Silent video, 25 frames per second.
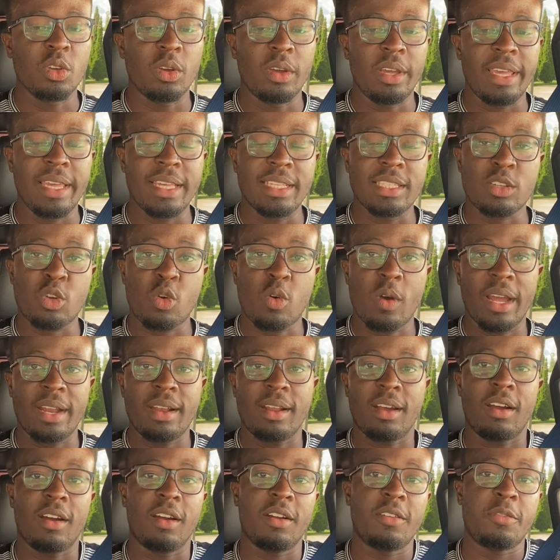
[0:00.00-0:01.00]
it's quite
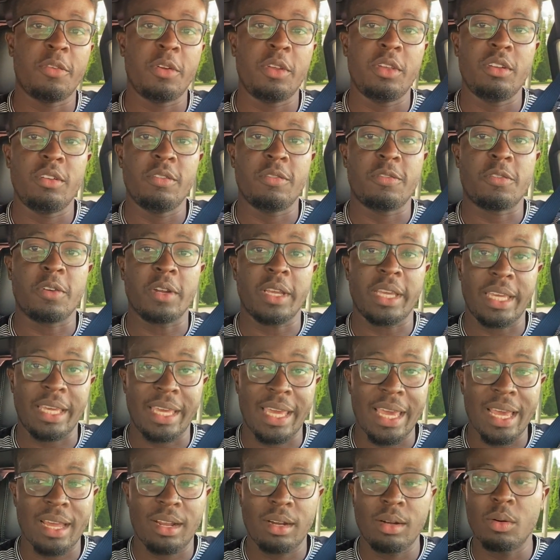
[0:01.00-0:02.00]
hard for you to
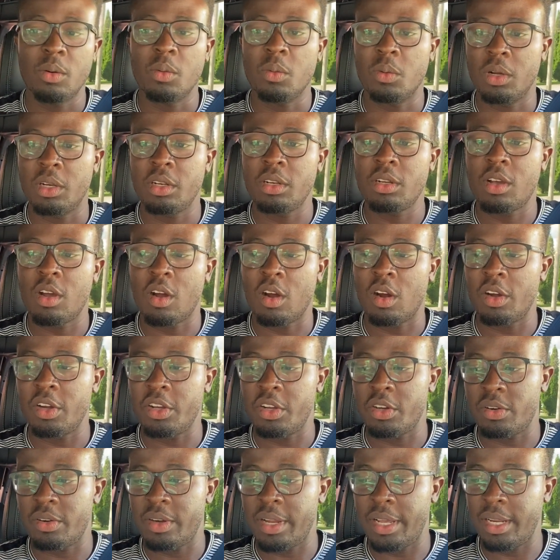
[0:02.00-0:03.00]
forget what car
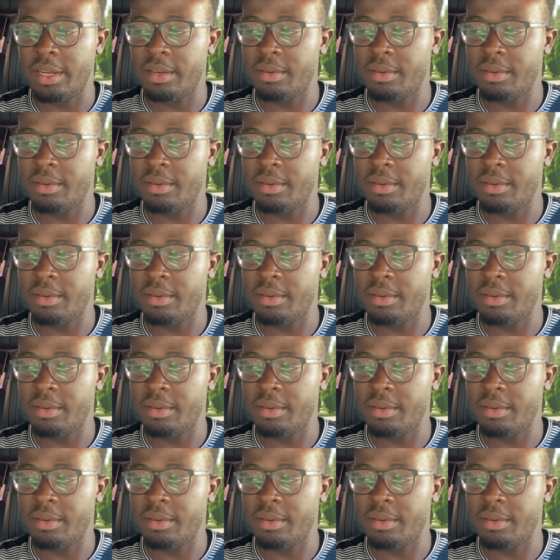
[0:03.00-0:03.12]
you're in.